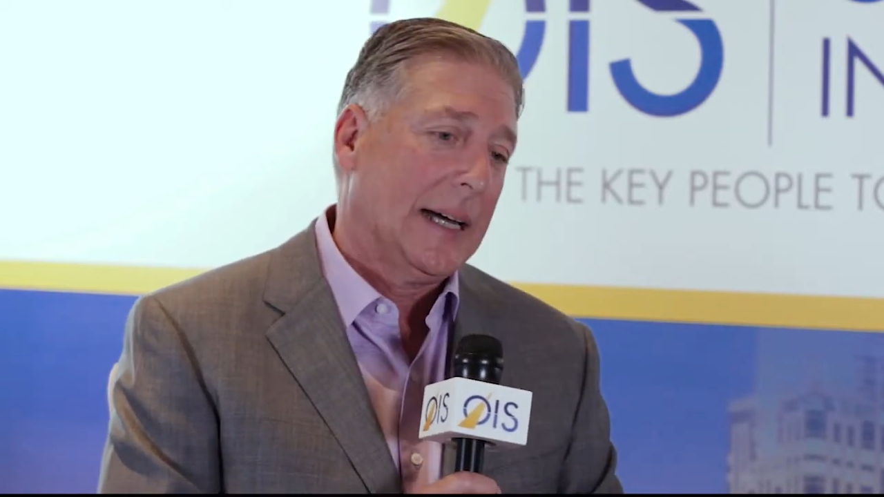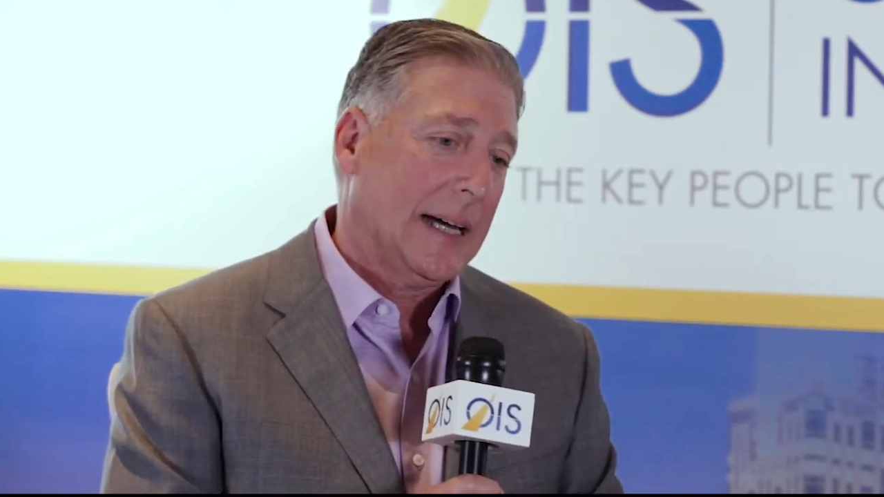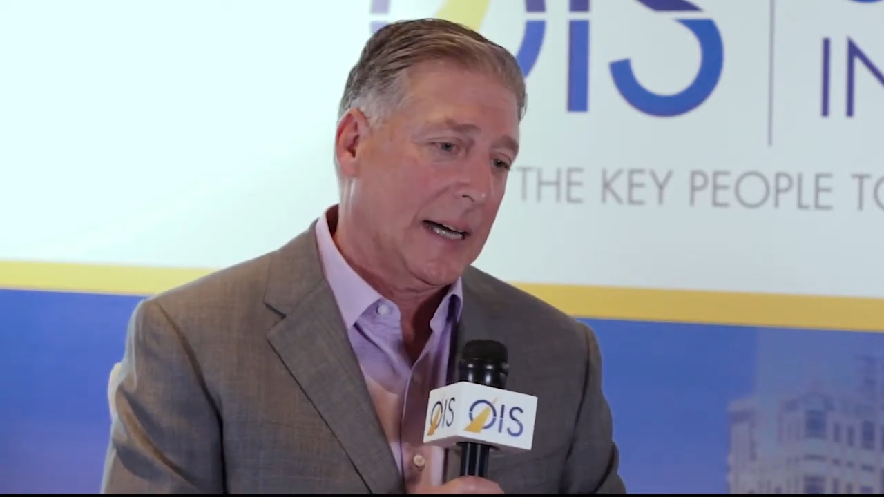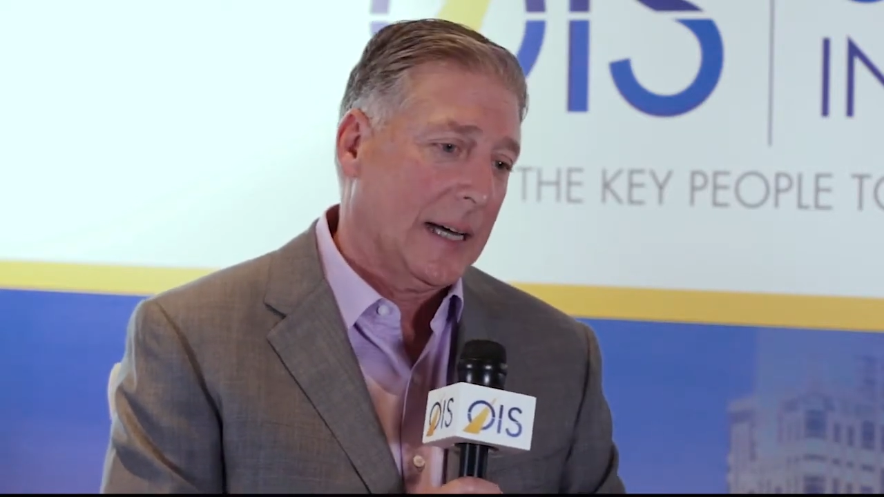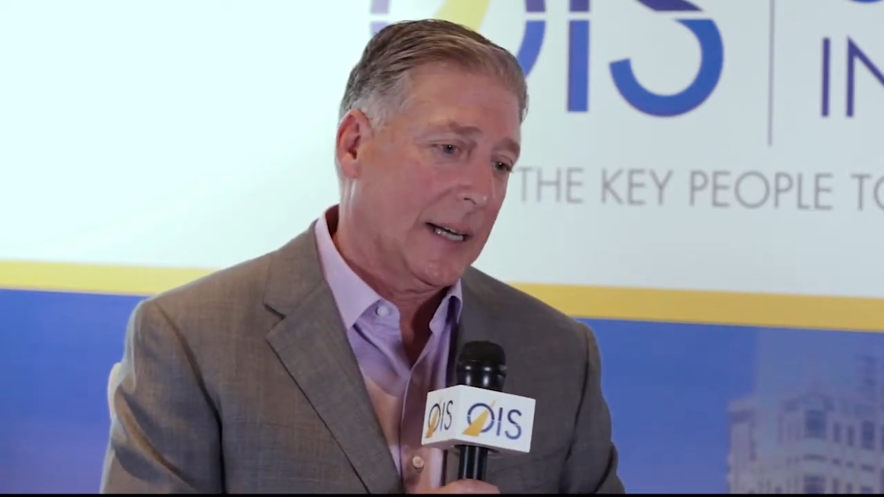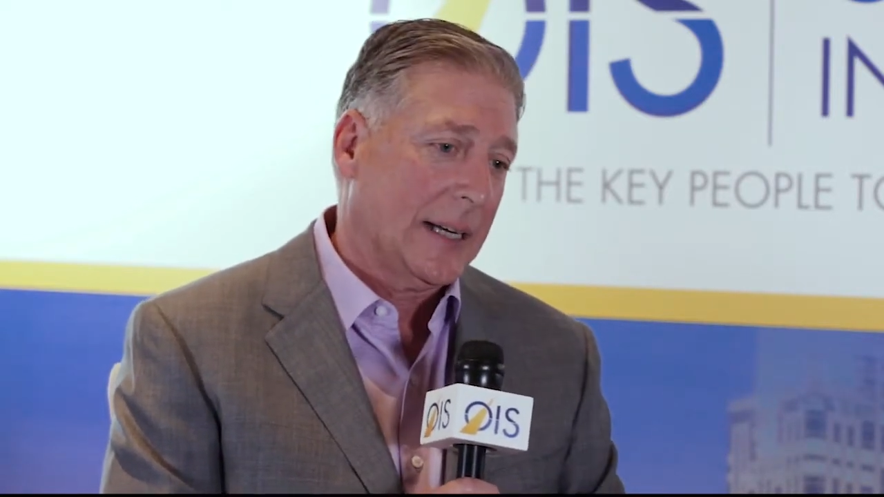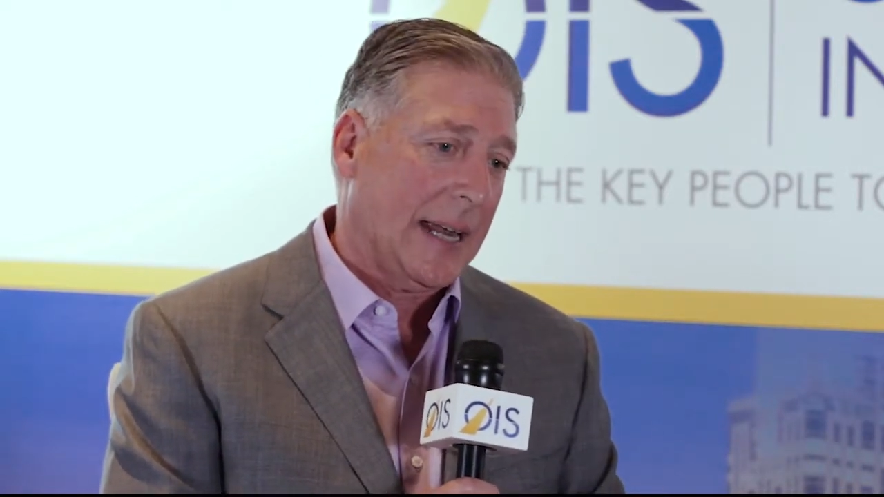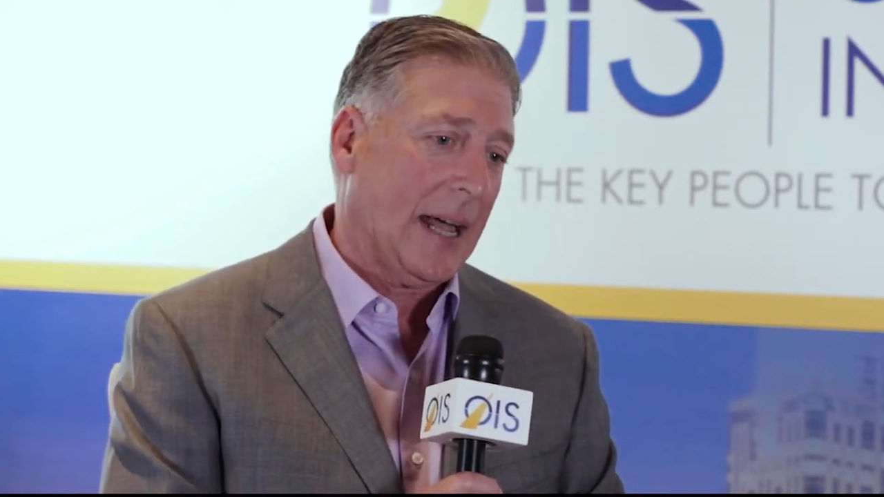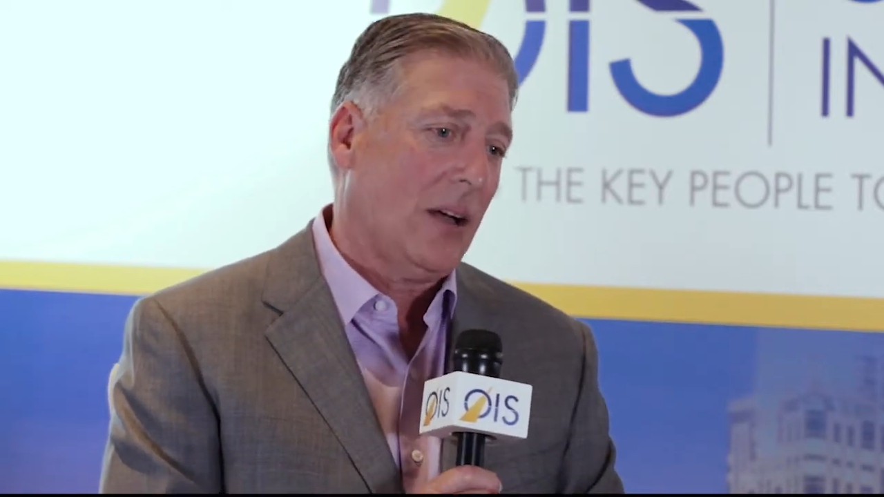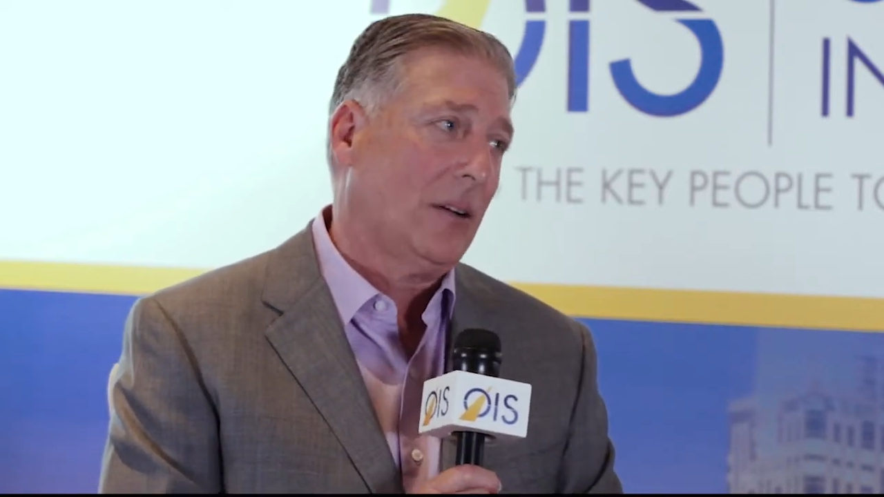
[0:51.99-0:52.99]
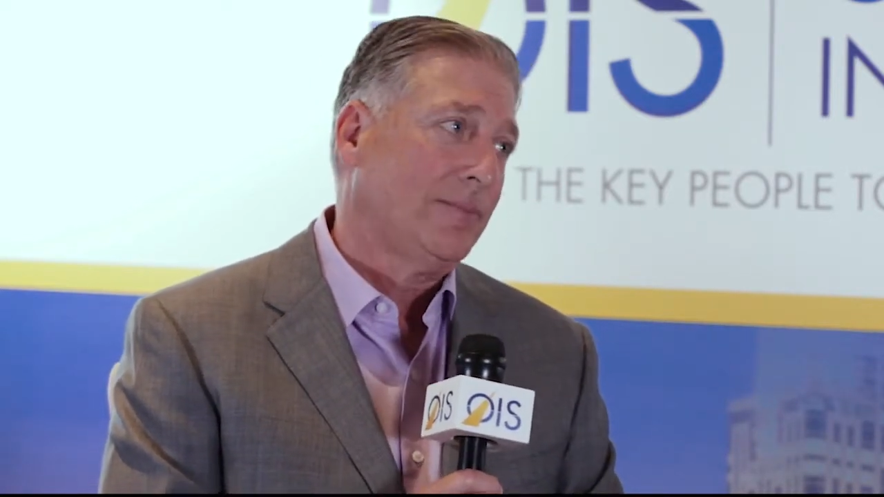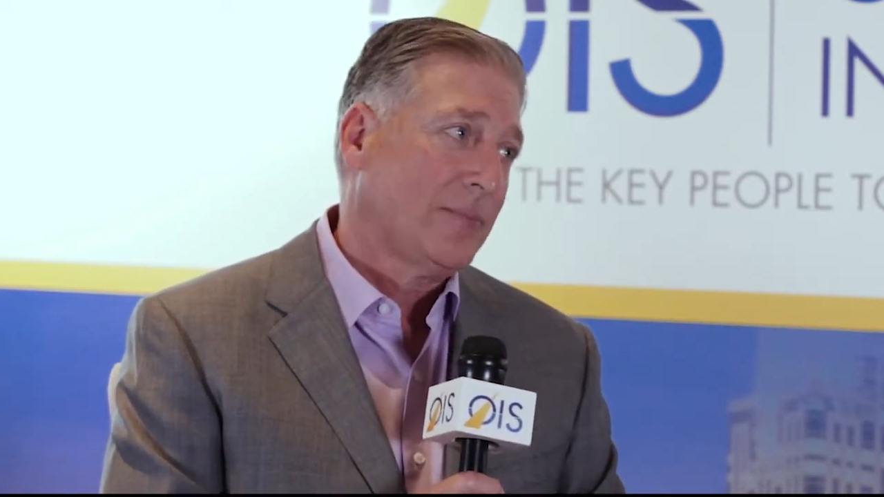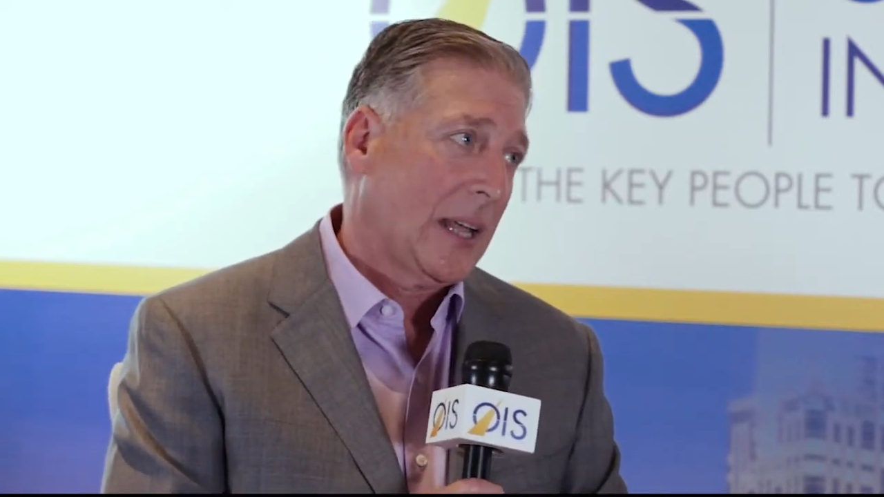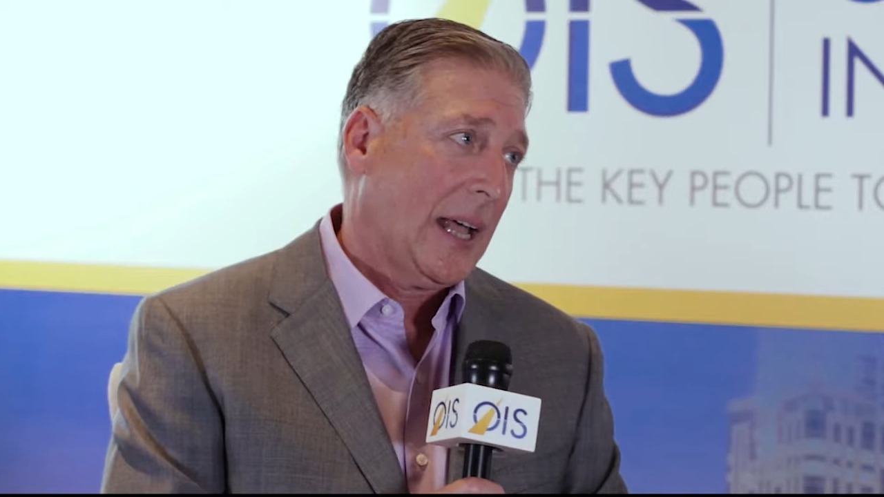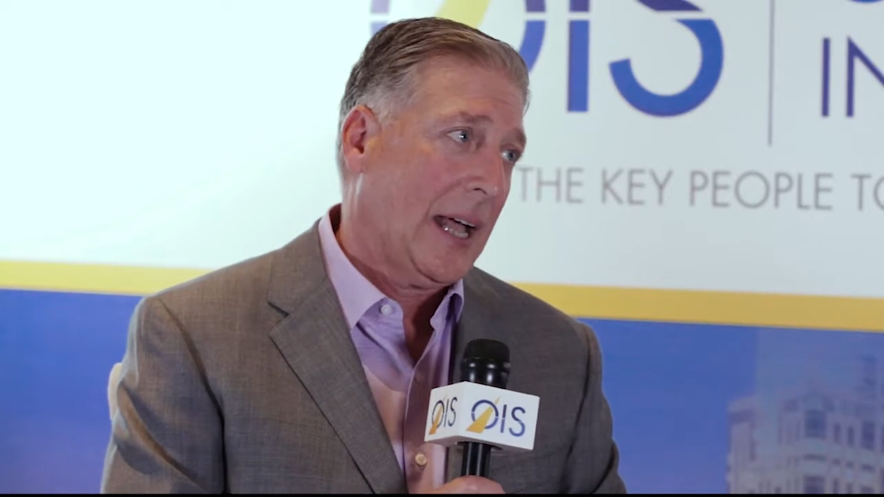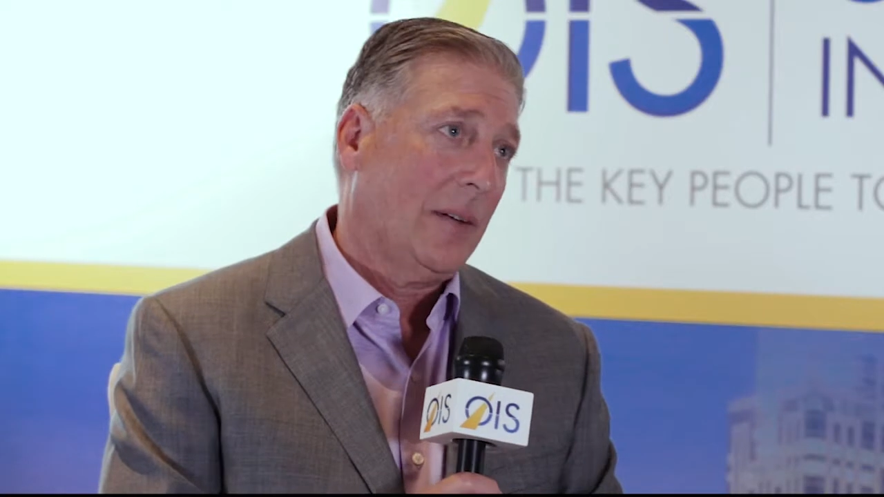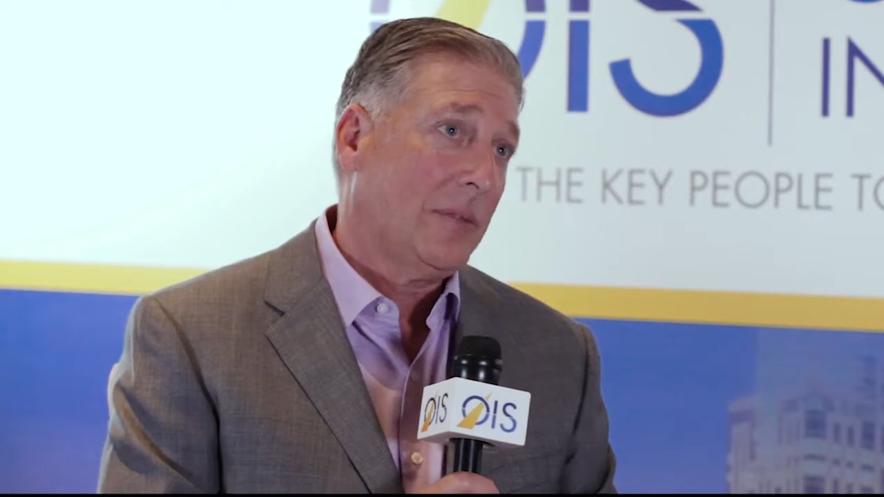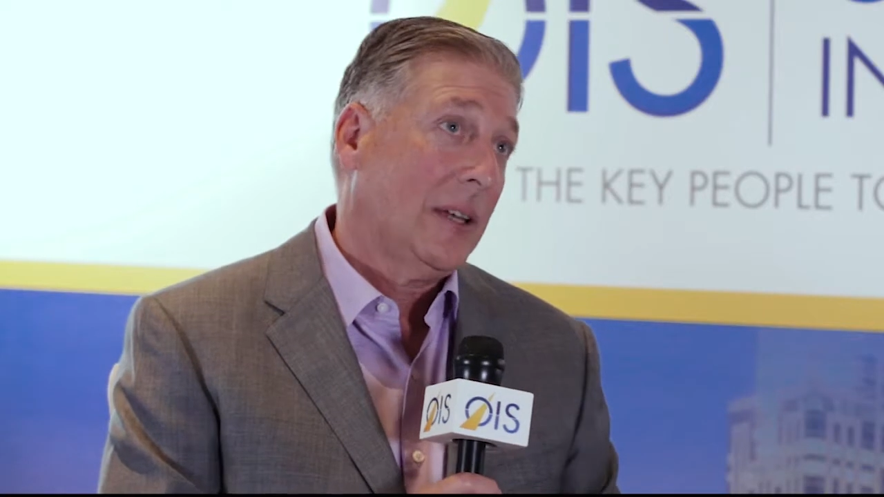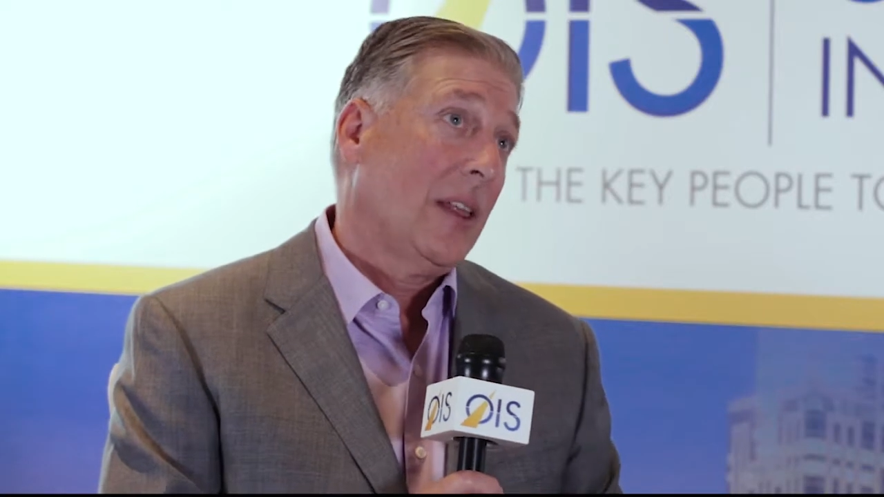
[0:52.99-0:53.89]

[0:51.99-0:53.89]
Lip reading: now have